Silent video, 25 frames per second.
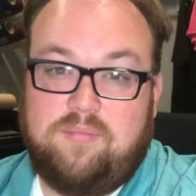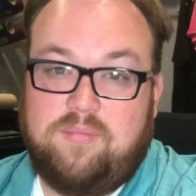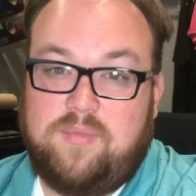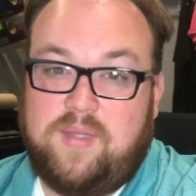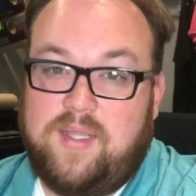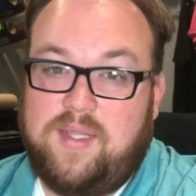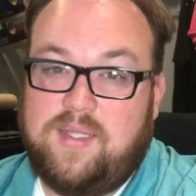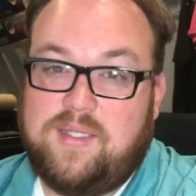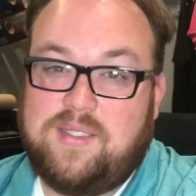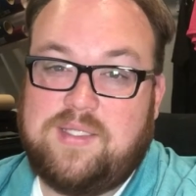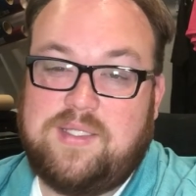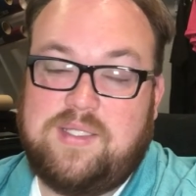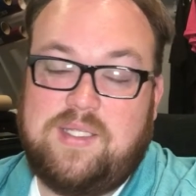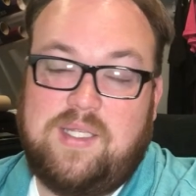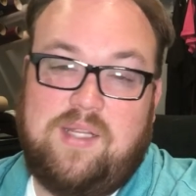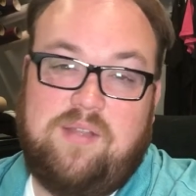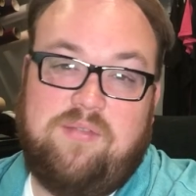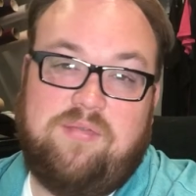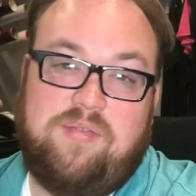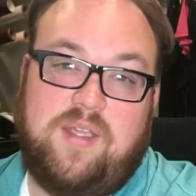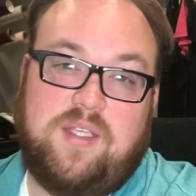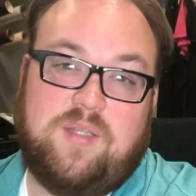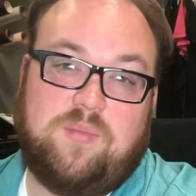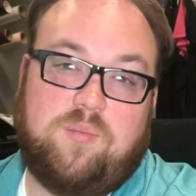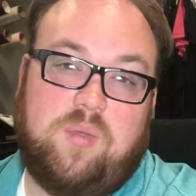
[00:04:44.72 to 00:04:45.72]
like city
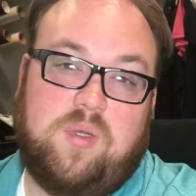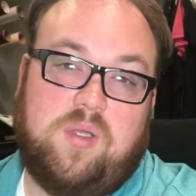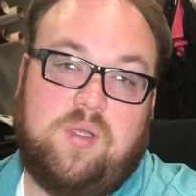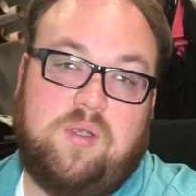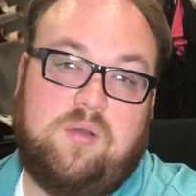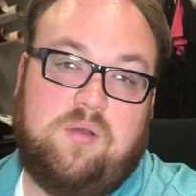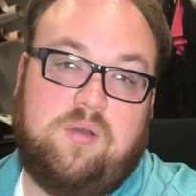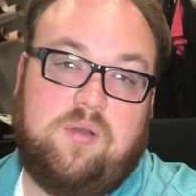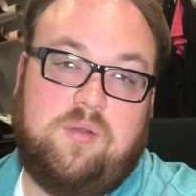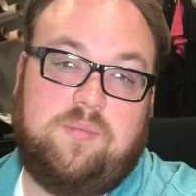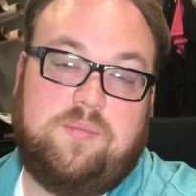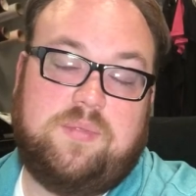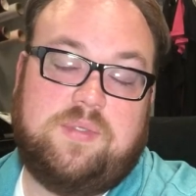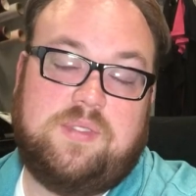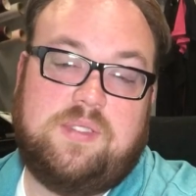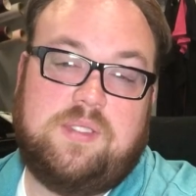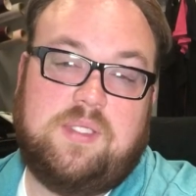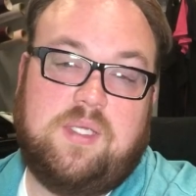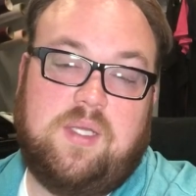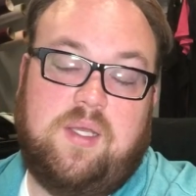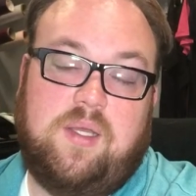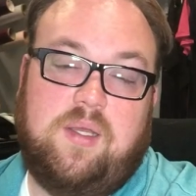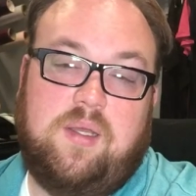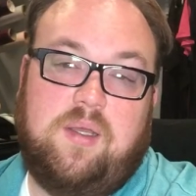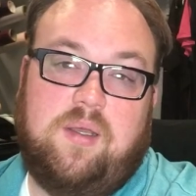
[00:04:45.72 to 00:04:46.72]
Facebook
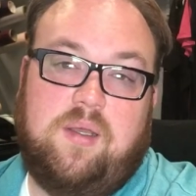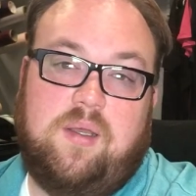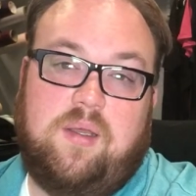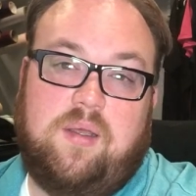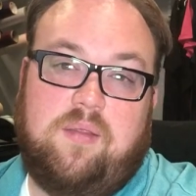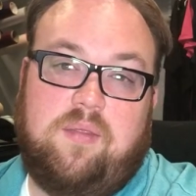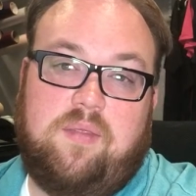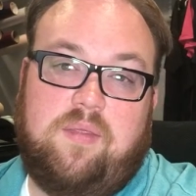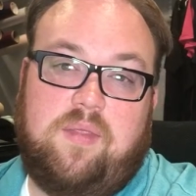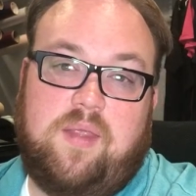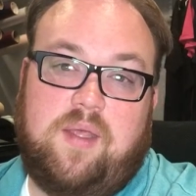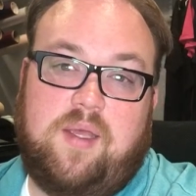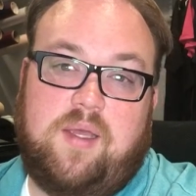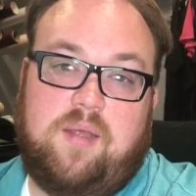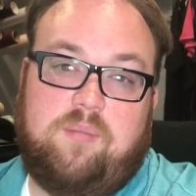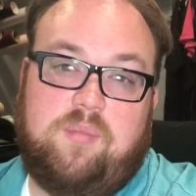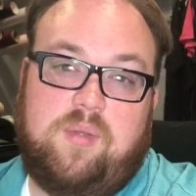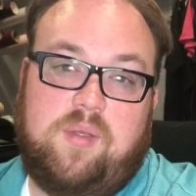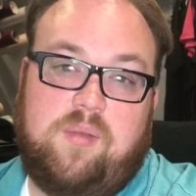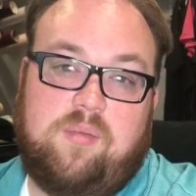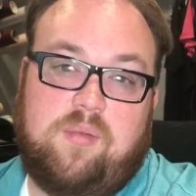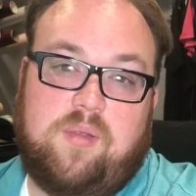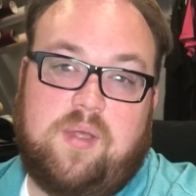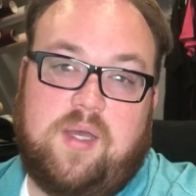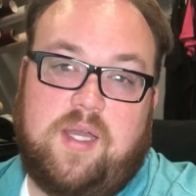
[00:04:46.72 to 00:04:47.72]
groups that
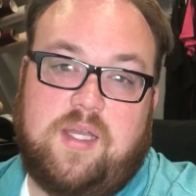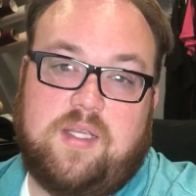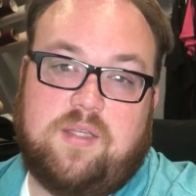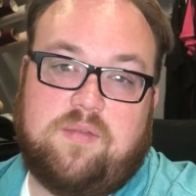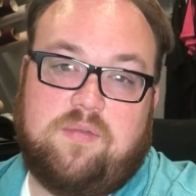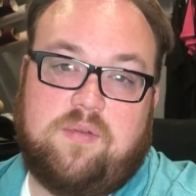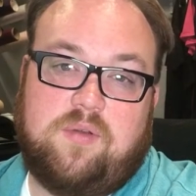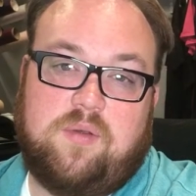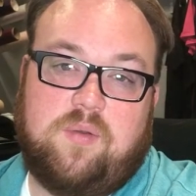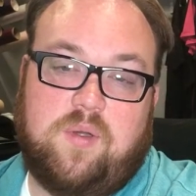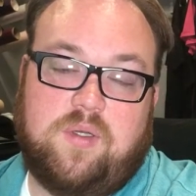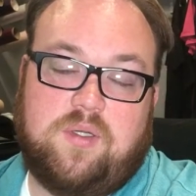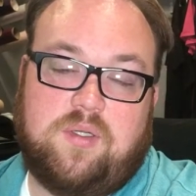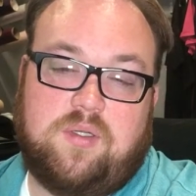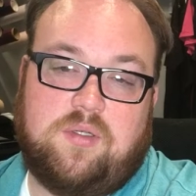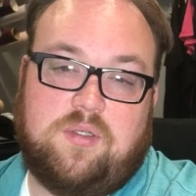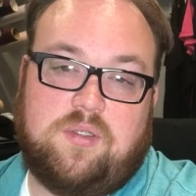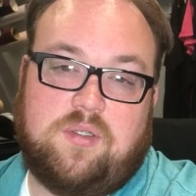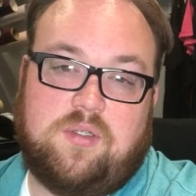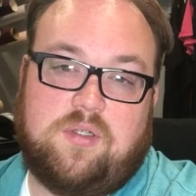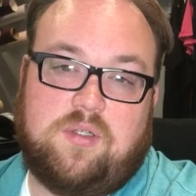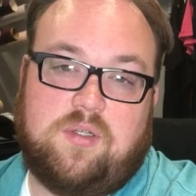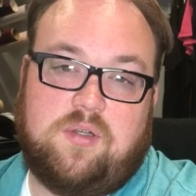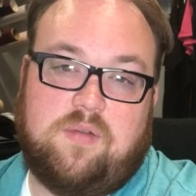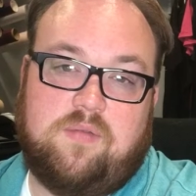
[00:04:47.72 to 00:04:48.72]
people ask for
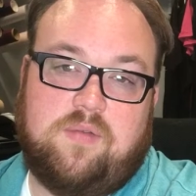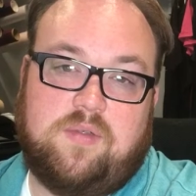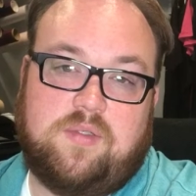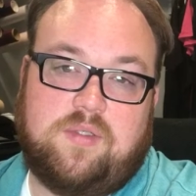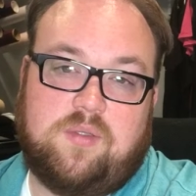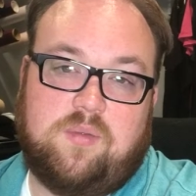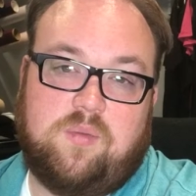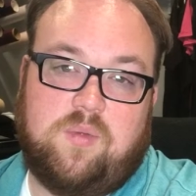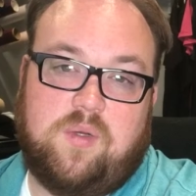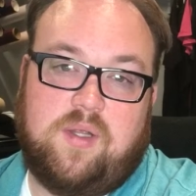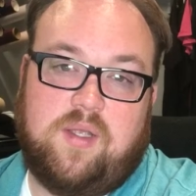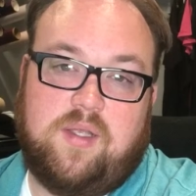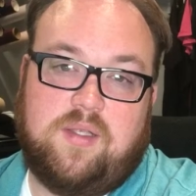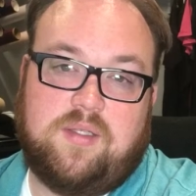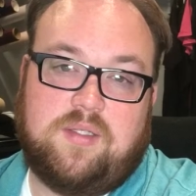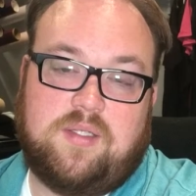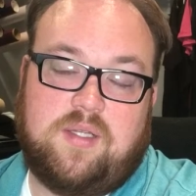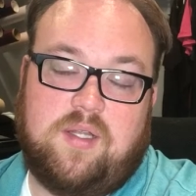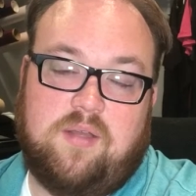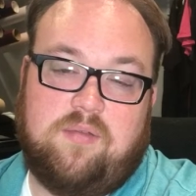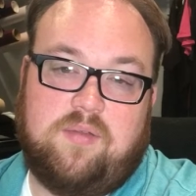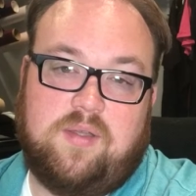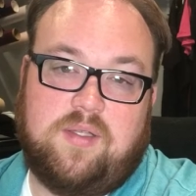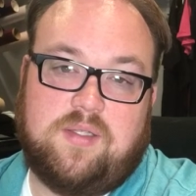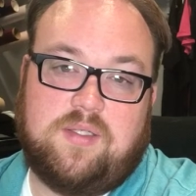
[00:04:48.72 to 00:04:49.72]
questions or service or where
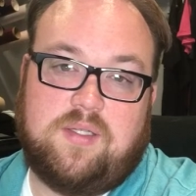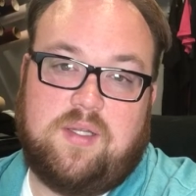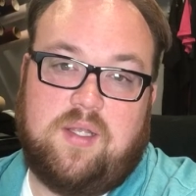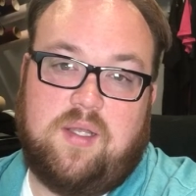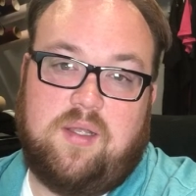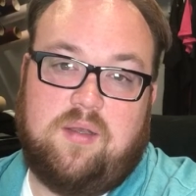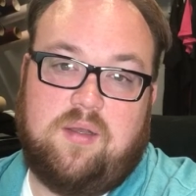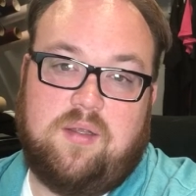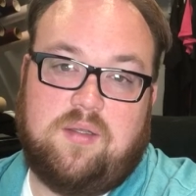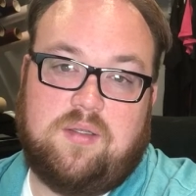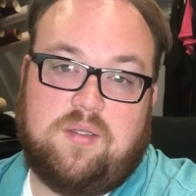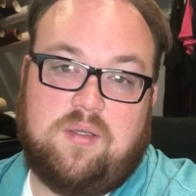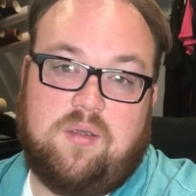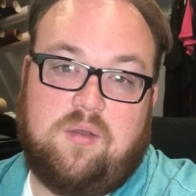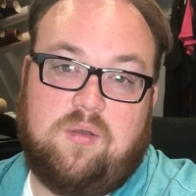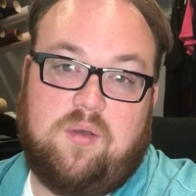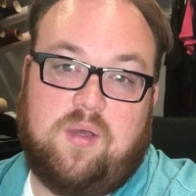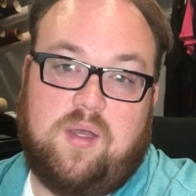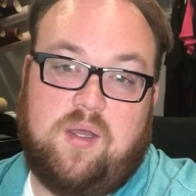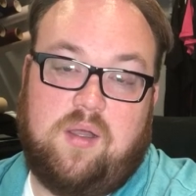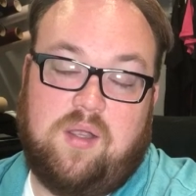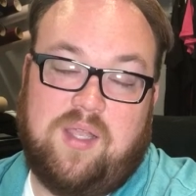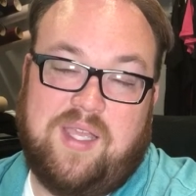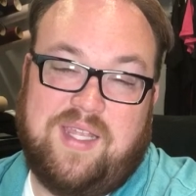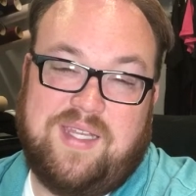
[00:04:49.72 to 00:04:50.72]
stuff gets done, and so
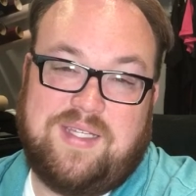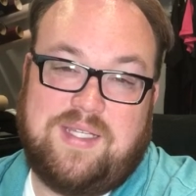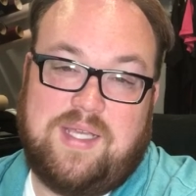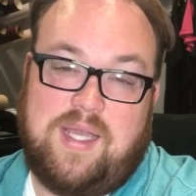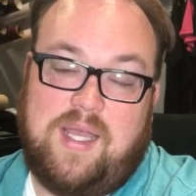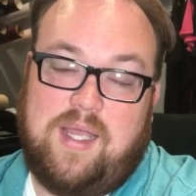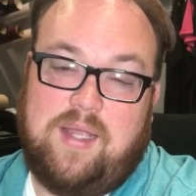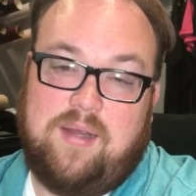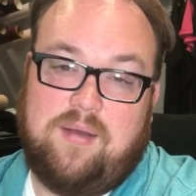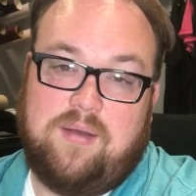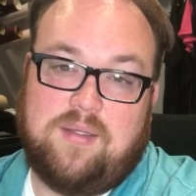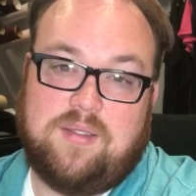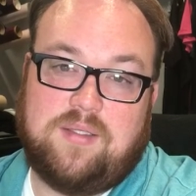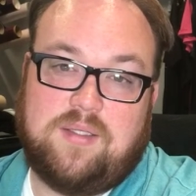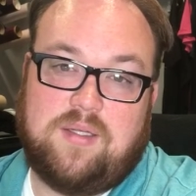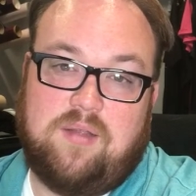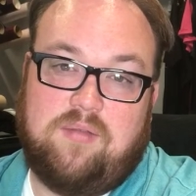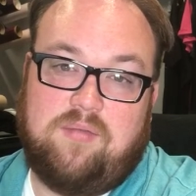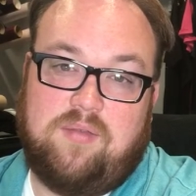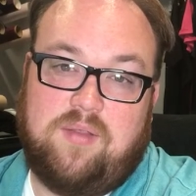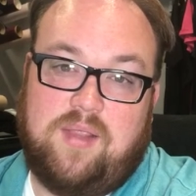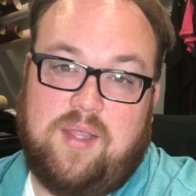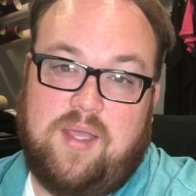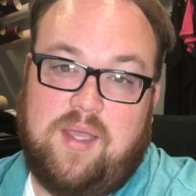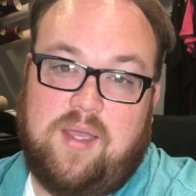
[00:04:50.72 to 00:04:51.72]
I'll get tagged and
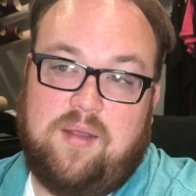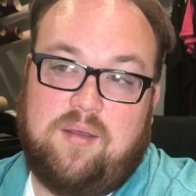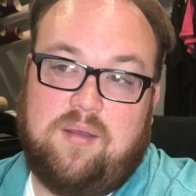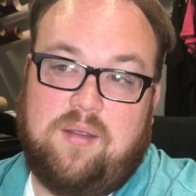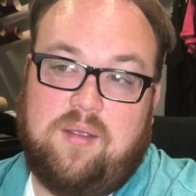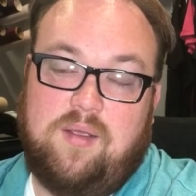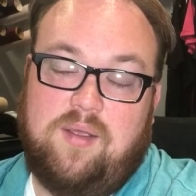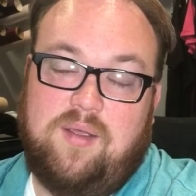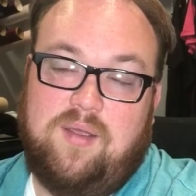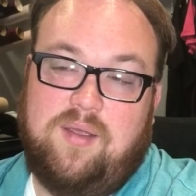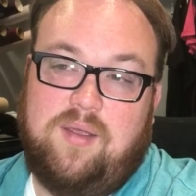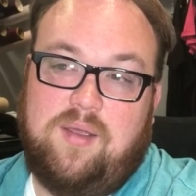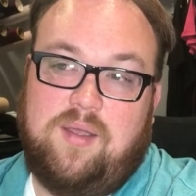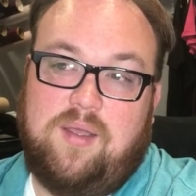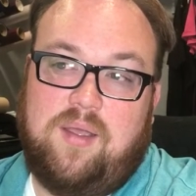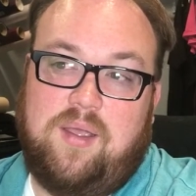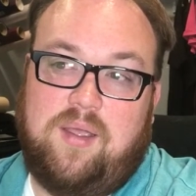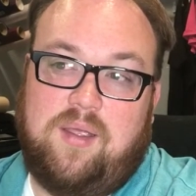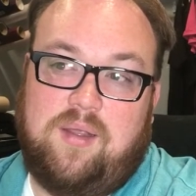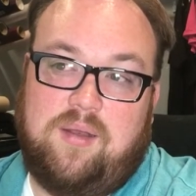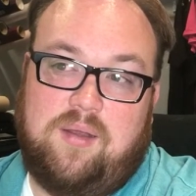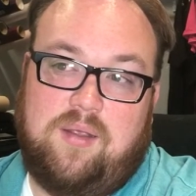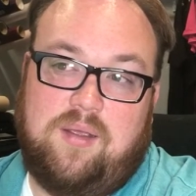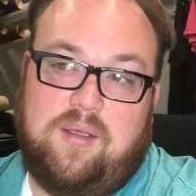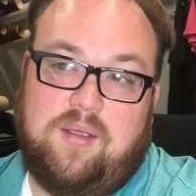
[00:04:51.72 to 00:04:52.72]
stuff in that.
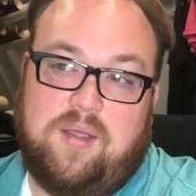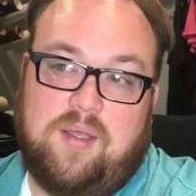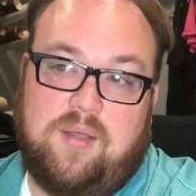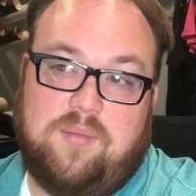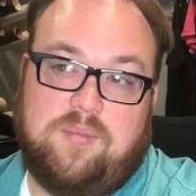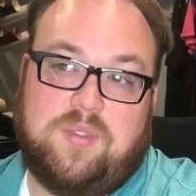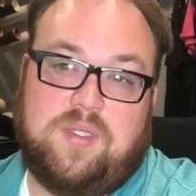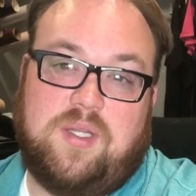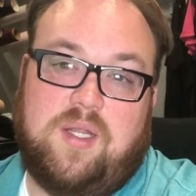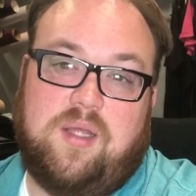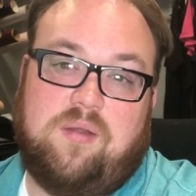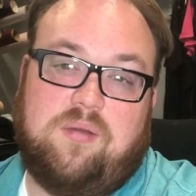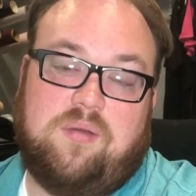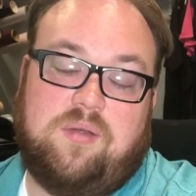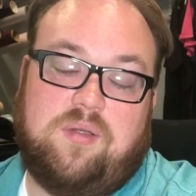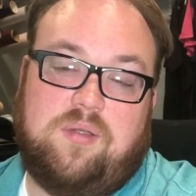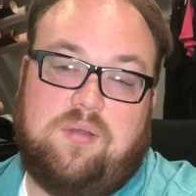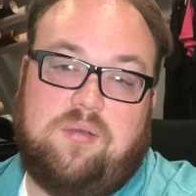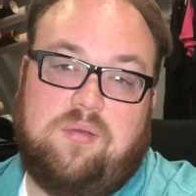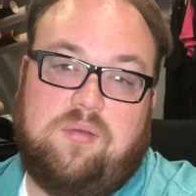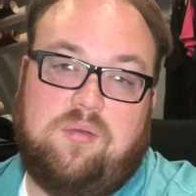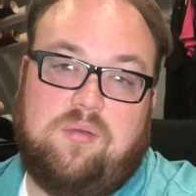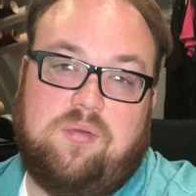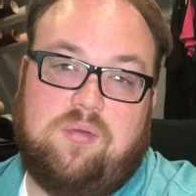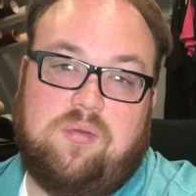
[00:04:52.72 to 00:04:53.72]
And it comes down
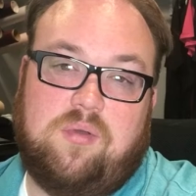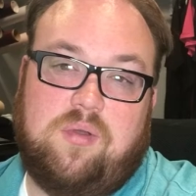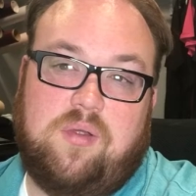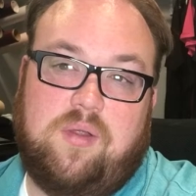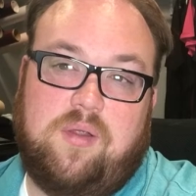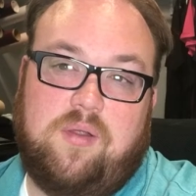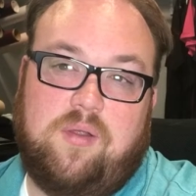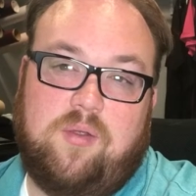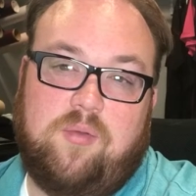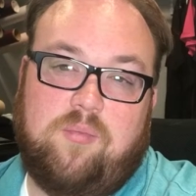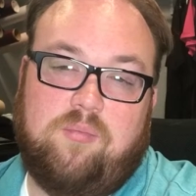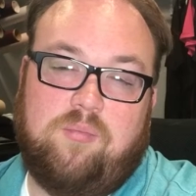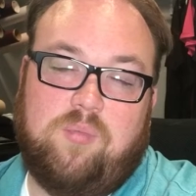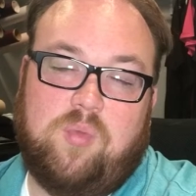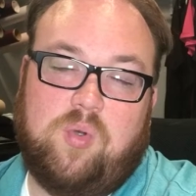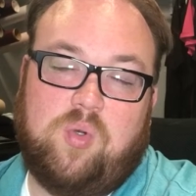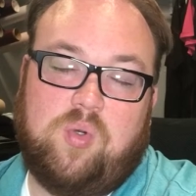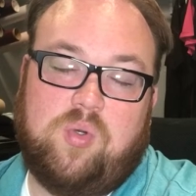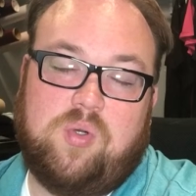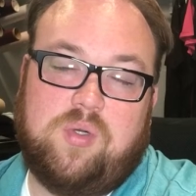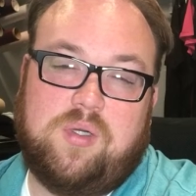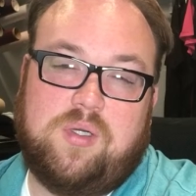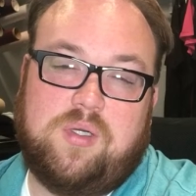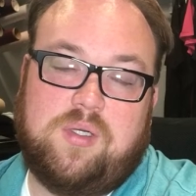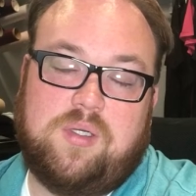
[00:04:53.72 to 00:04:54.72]
to
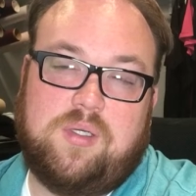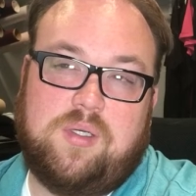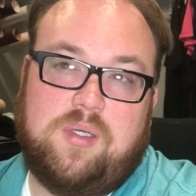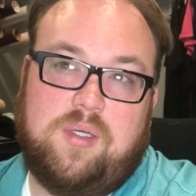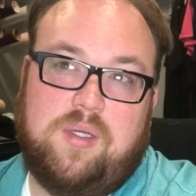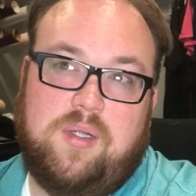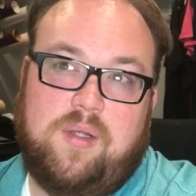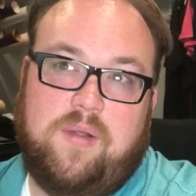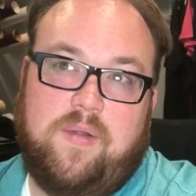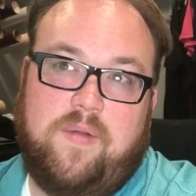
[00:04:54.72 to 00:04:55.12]
more,